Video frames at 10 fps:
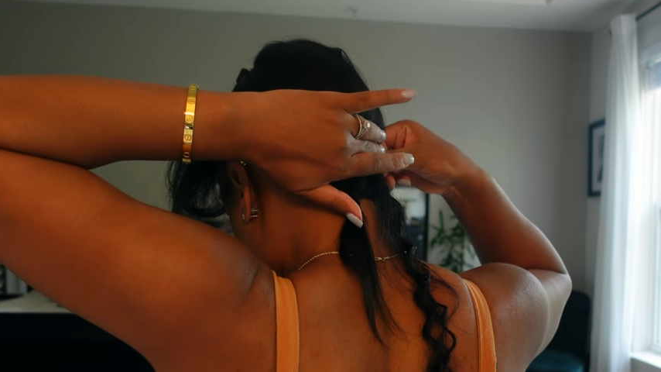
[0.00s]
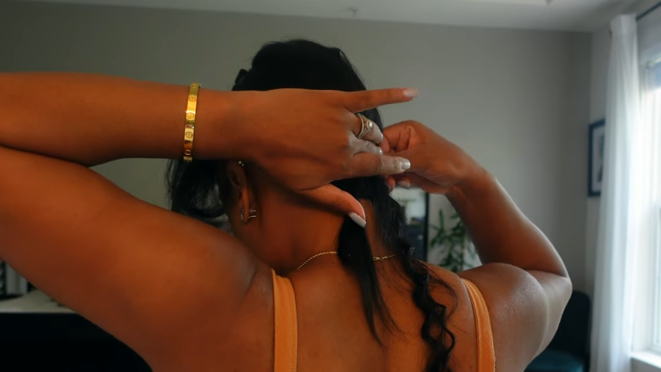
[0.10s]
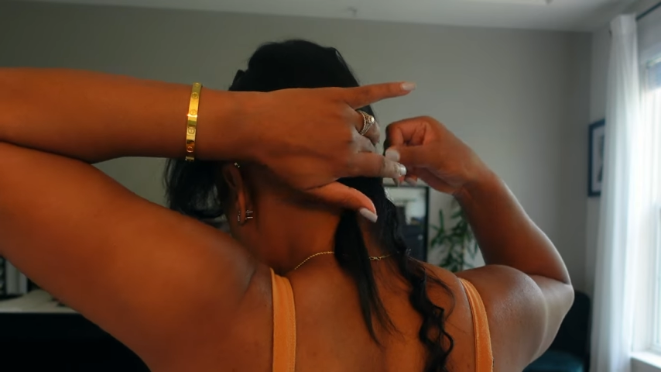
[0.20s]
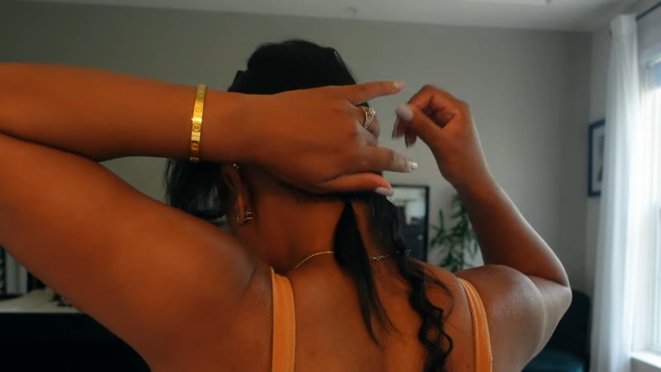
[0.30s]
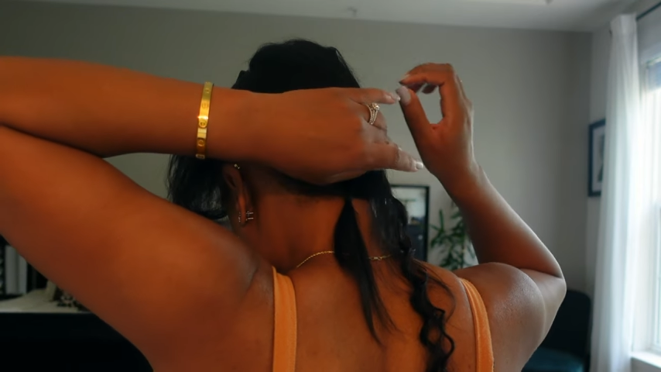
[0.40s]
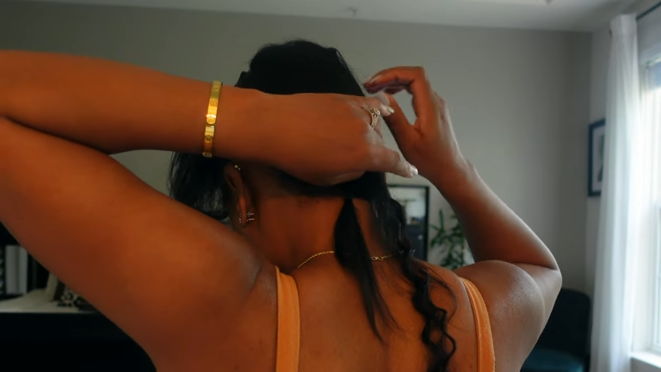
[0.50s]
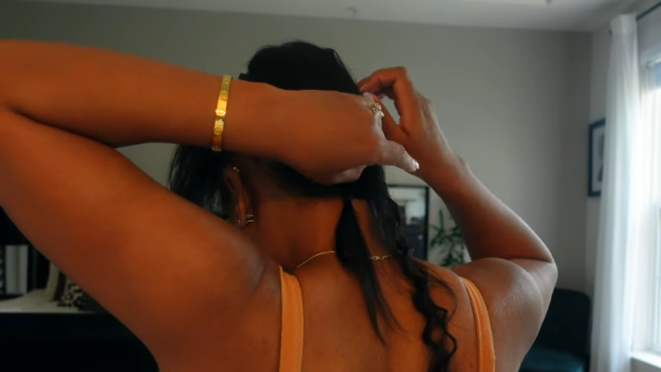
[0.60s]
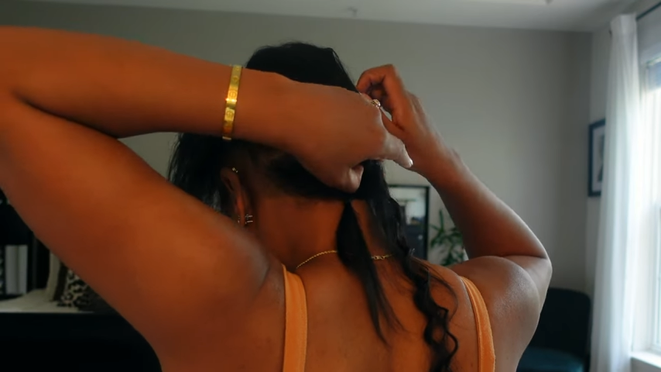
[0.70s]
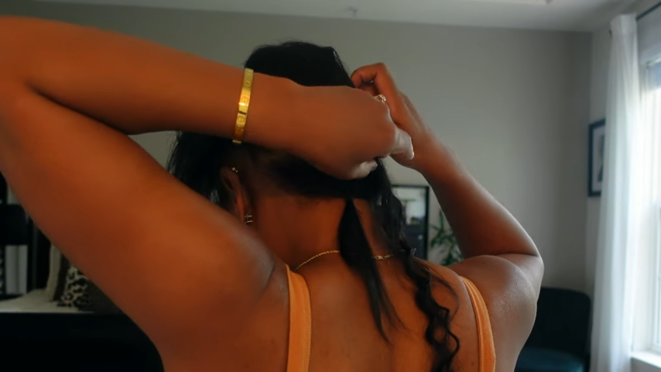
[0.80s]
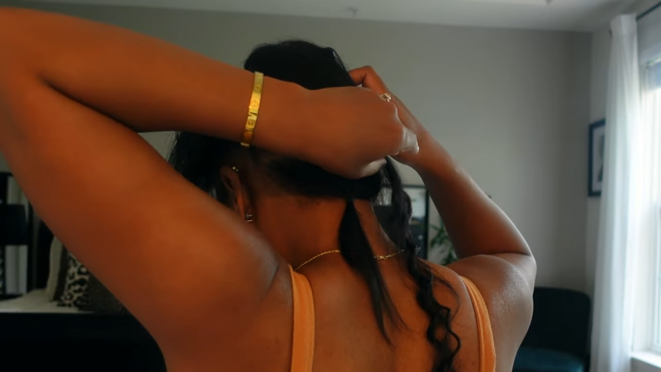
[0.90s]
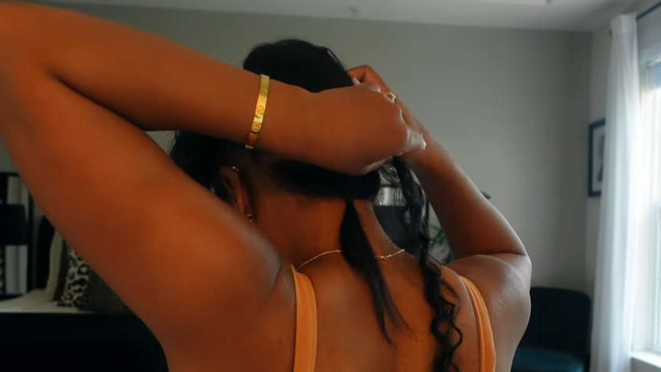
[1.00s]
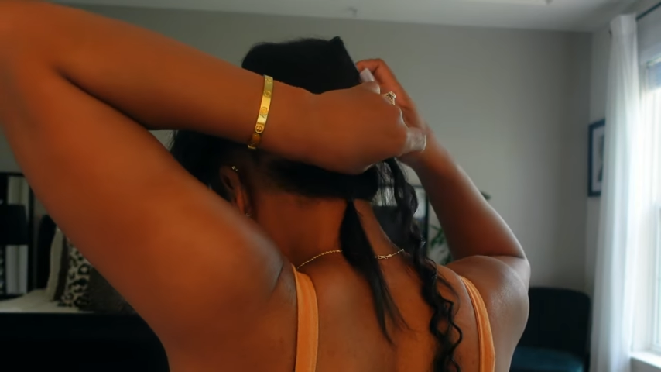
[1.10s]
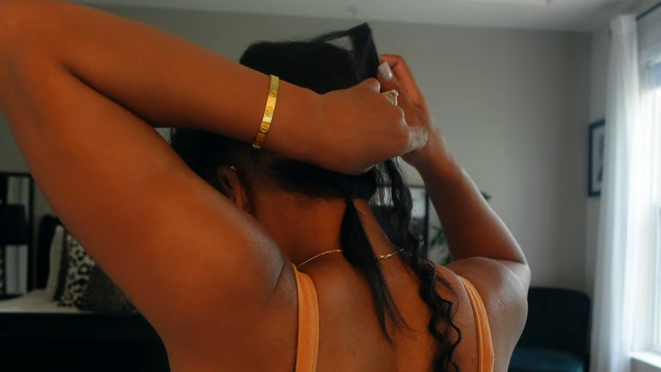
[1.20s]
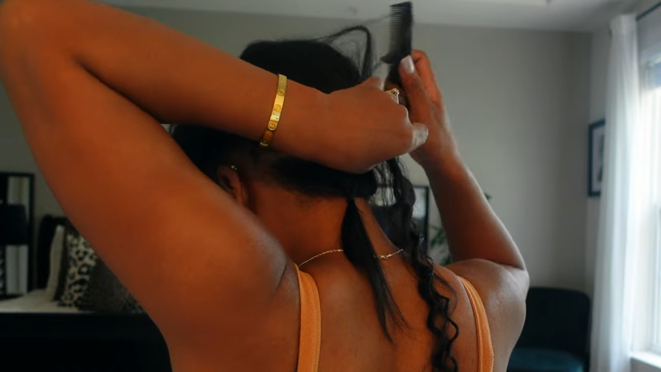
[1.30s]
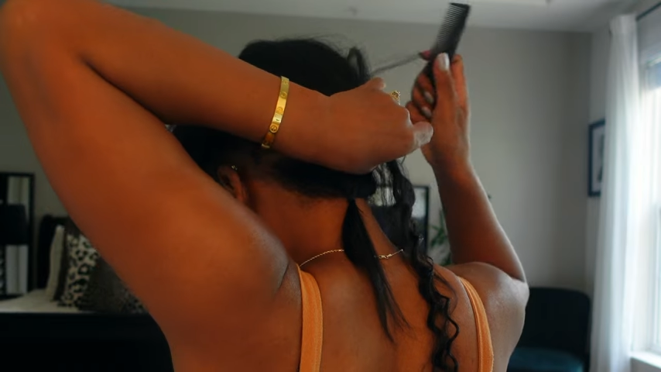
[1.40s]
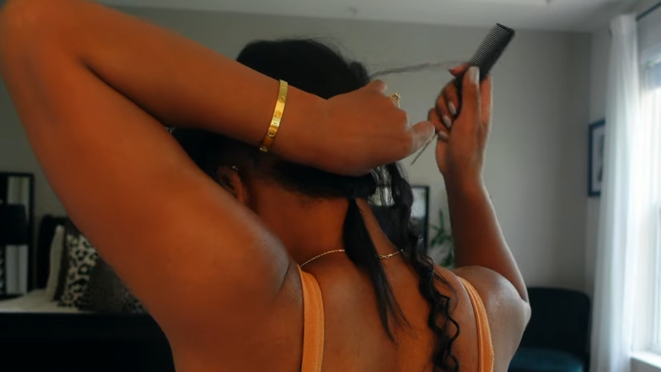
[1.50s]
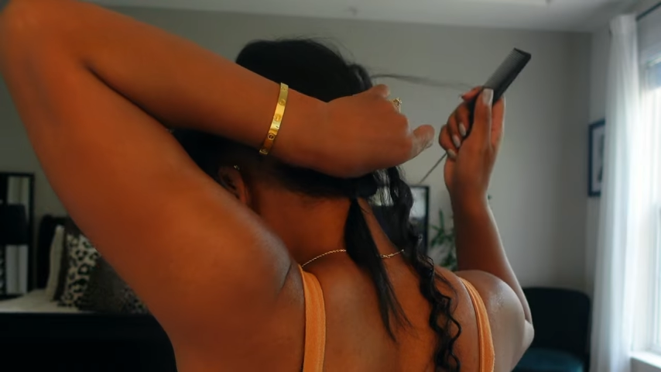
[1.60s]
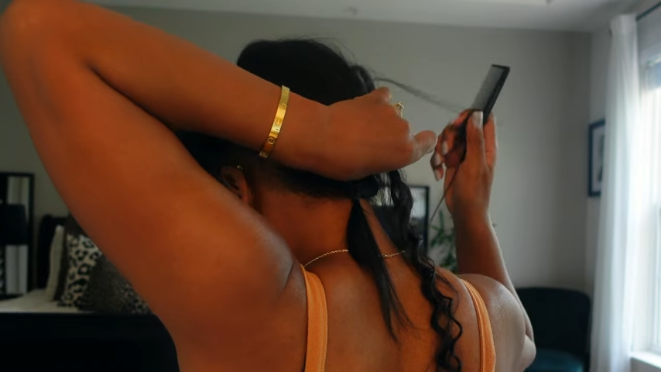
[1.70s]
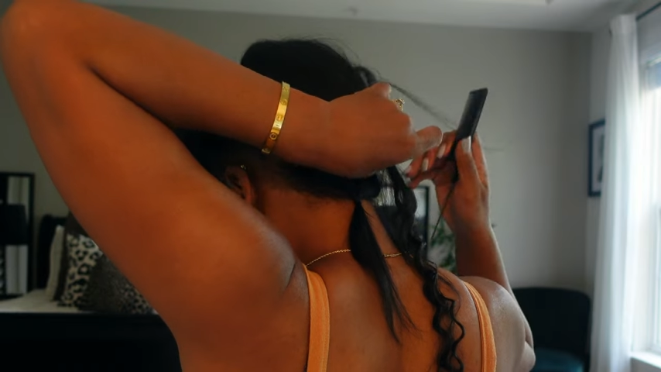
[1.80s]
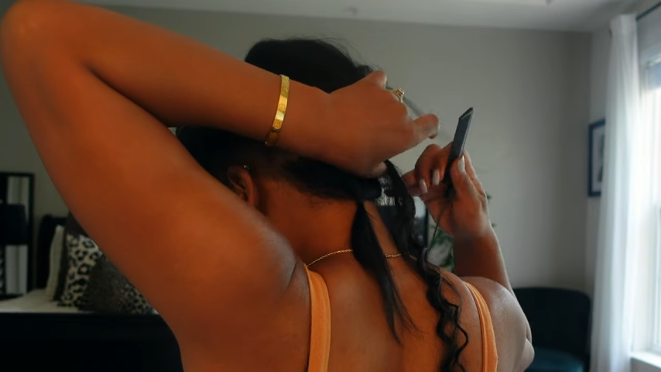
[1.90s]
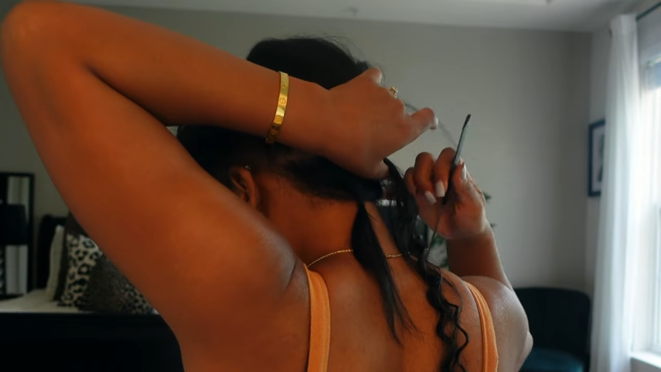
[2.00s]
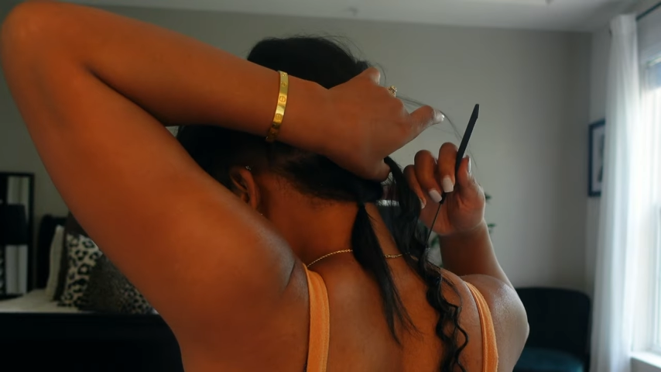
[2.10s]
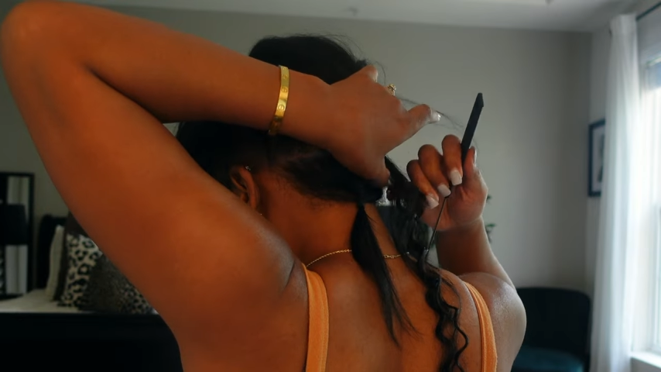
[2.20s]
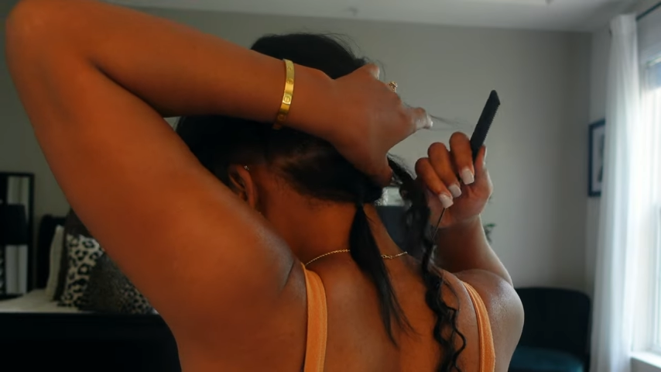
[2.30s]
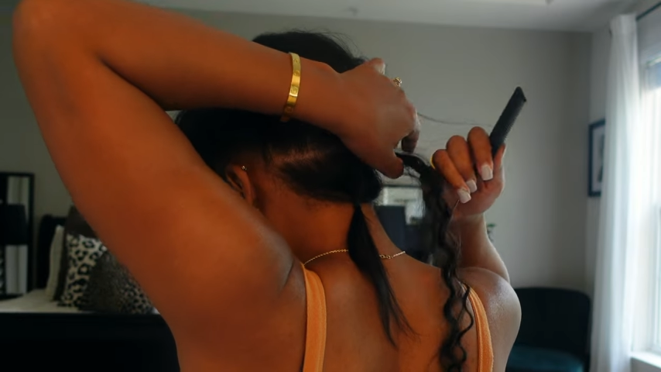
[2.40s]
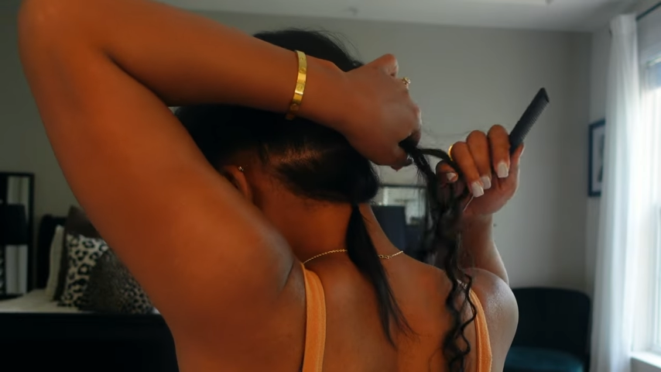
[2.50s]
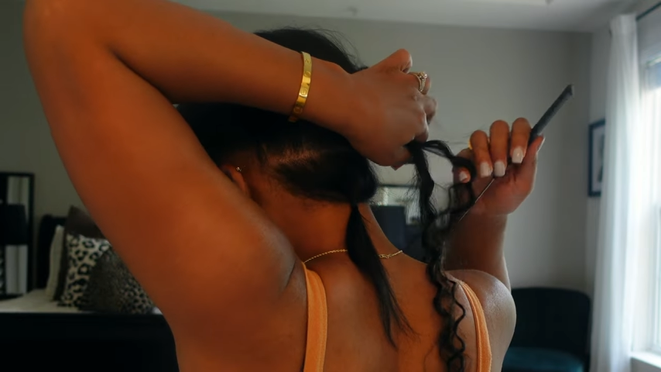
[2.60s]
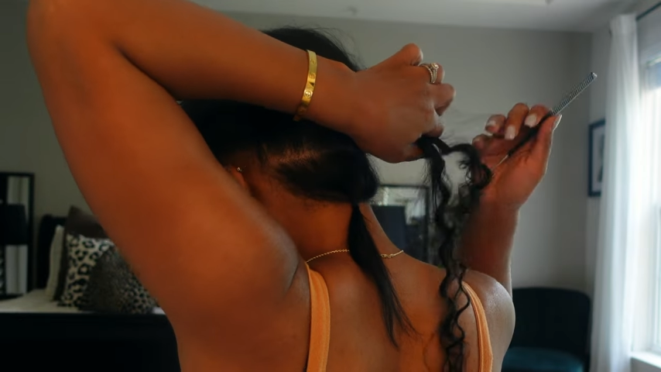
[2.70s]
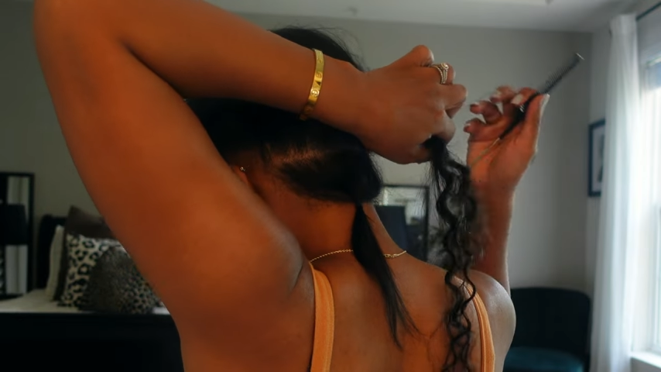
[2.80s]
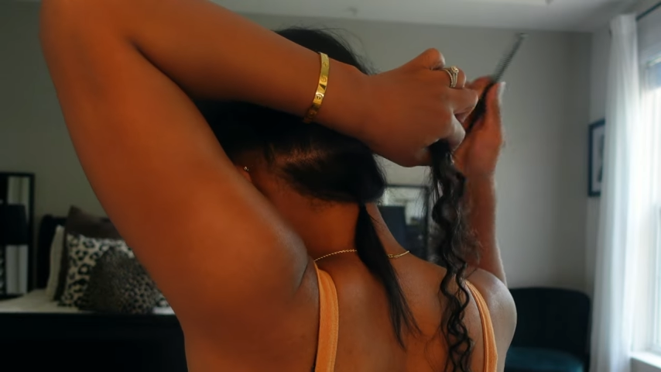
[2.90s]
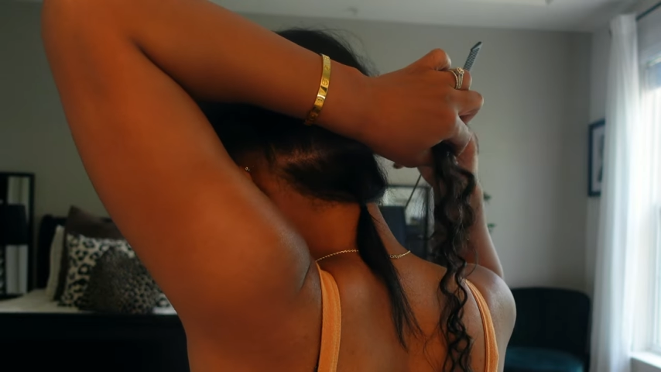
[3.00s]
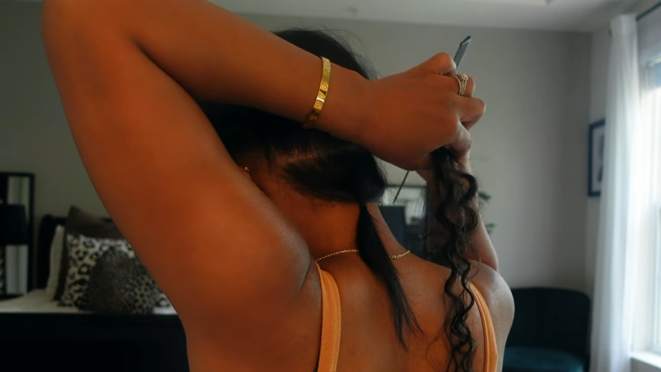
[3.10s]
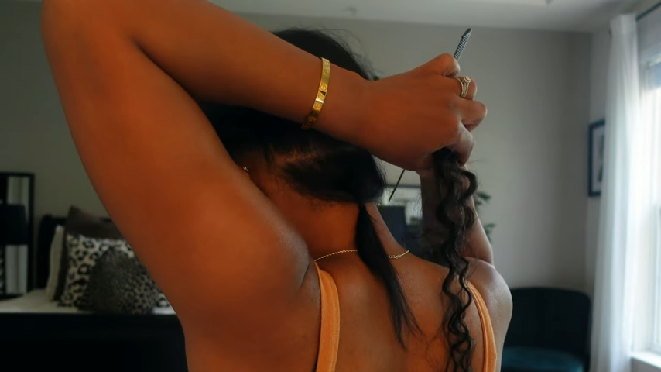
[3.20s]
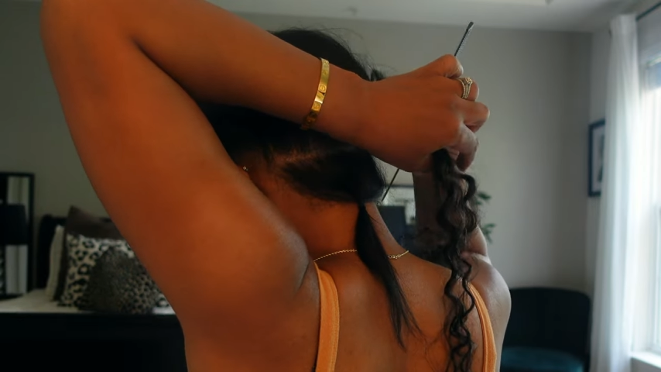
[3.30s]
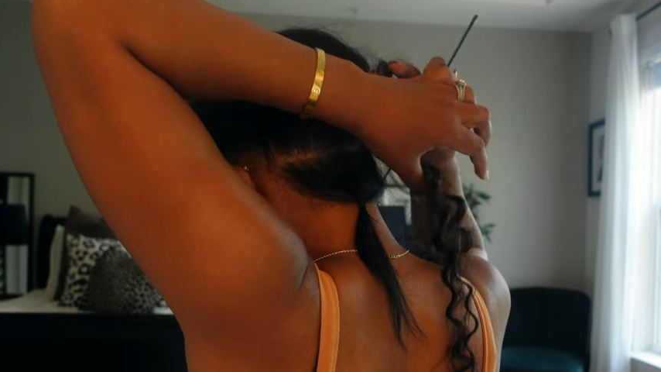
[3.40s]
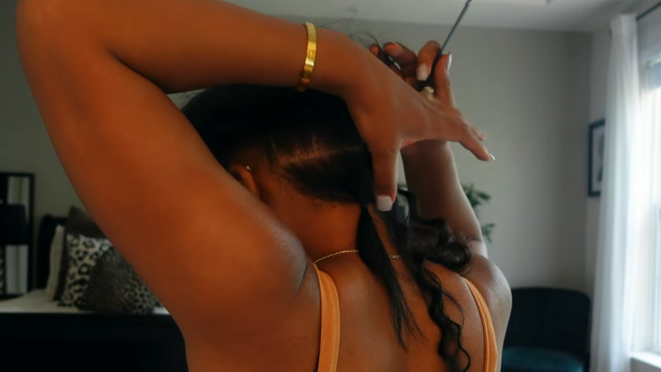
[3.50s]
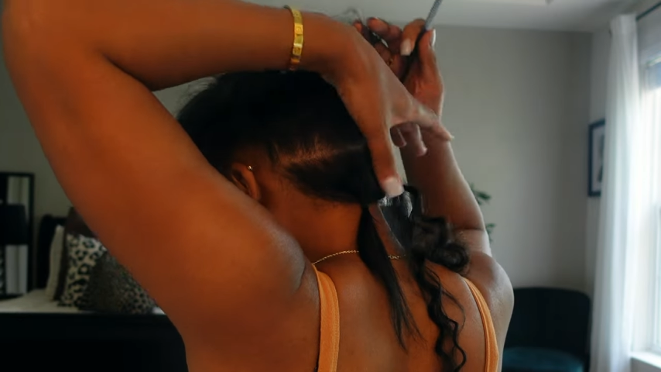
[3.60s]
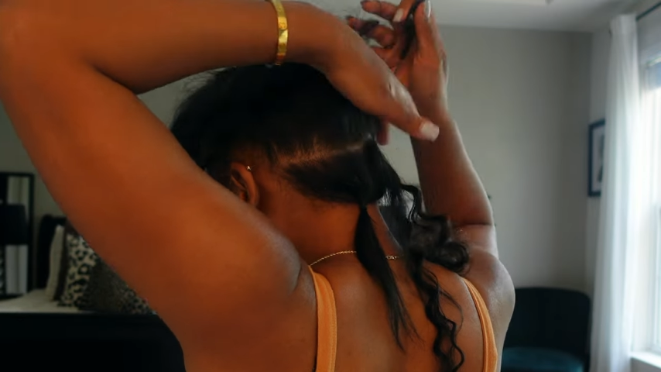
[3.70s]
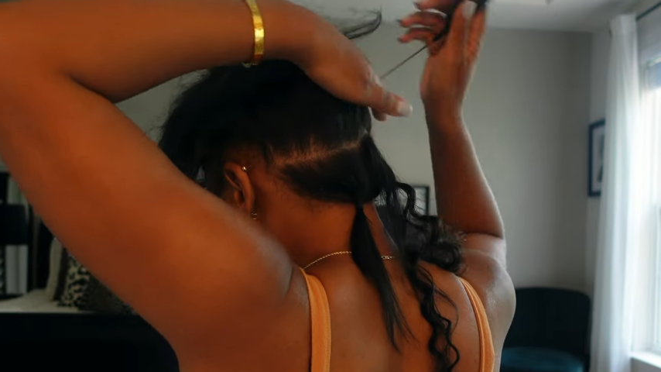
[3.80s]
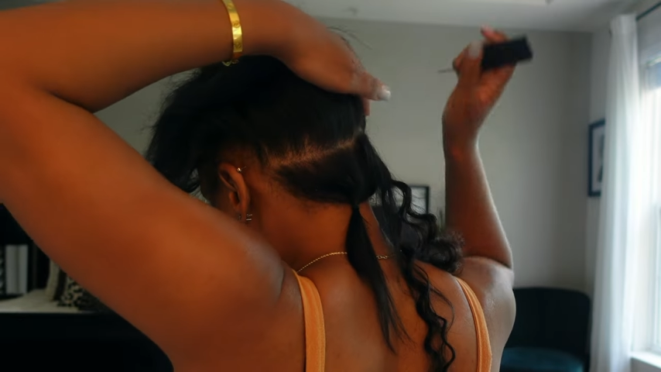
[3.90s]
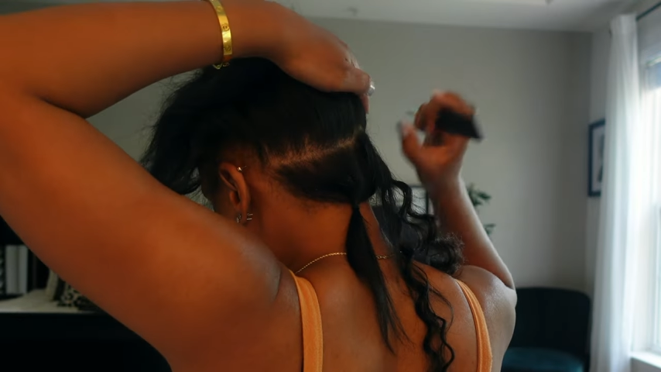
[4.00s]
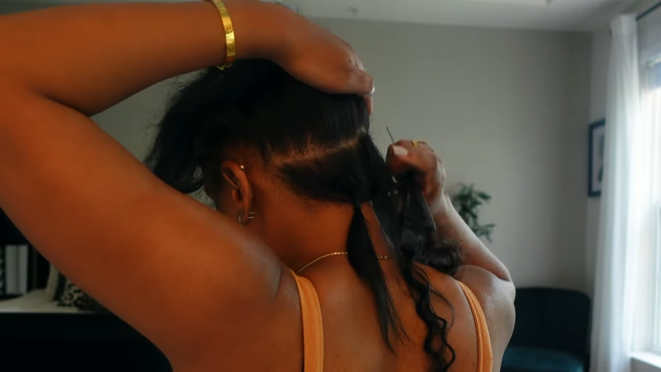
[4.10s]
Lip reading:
(no speaker visible)